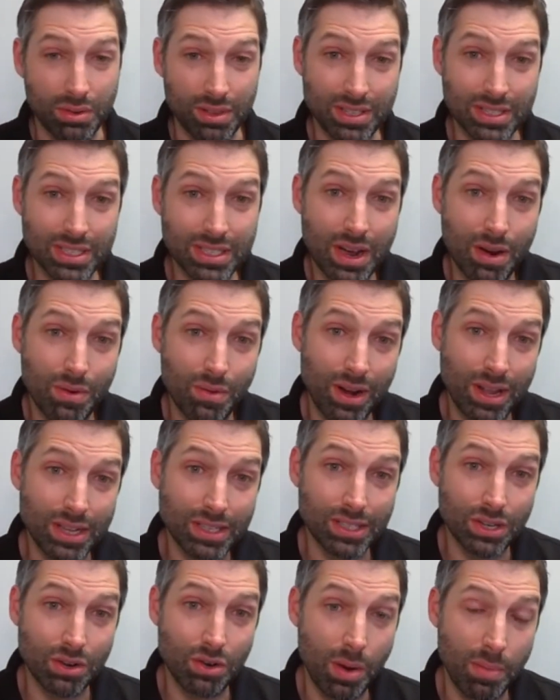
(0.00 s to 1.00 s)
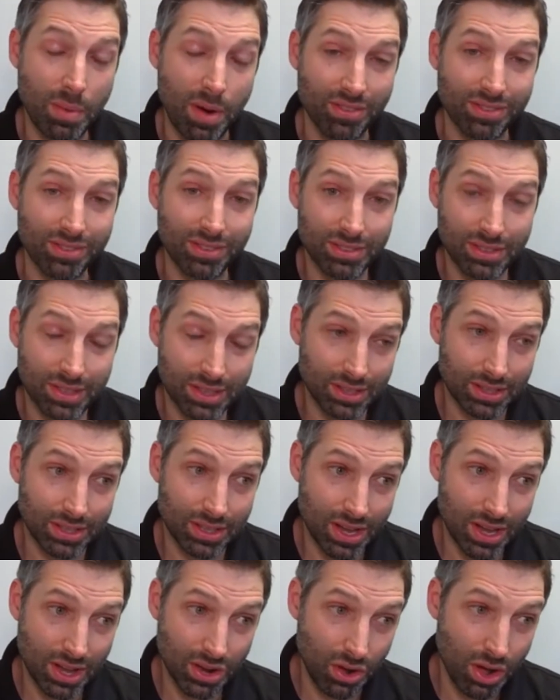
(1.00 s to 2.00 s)
this is how it relates to drop-offs.
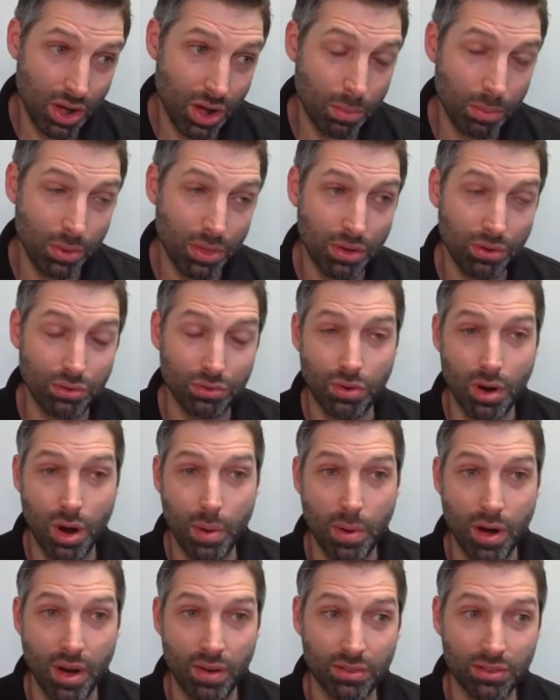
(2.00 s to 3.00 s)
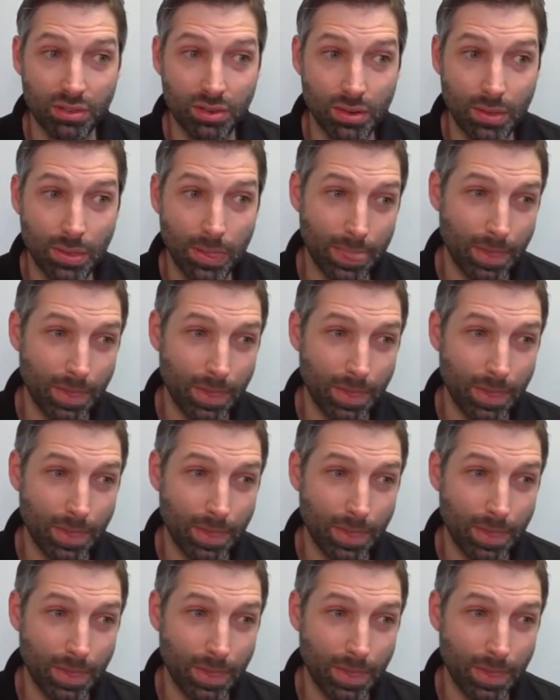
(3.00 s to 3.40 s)
It'll help with those drop-offs.